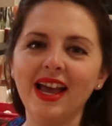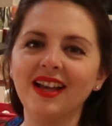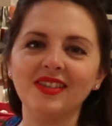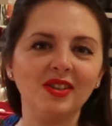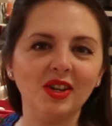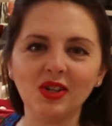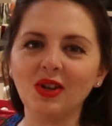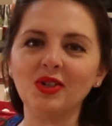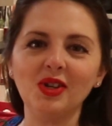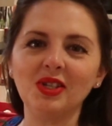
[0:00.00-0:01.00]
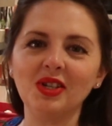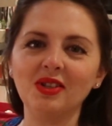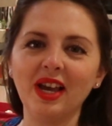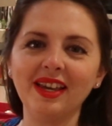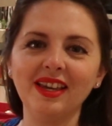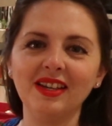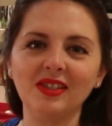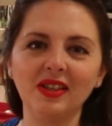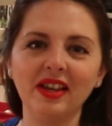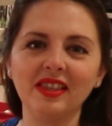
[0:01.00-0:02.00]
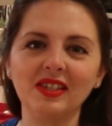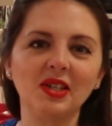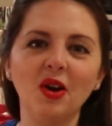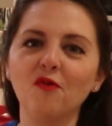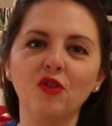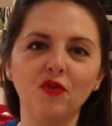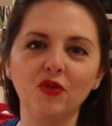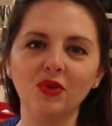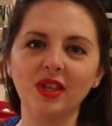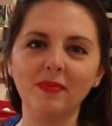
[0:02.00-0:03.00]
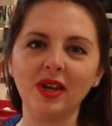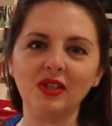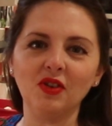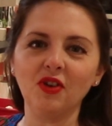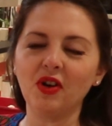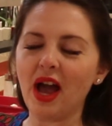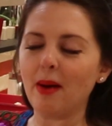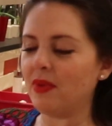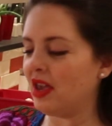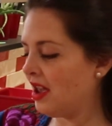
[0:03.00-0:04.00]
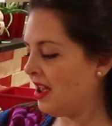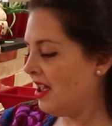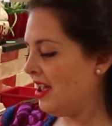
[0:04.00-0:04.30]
As an adult, you still like it. It's like this comfort food that makes you feel happy.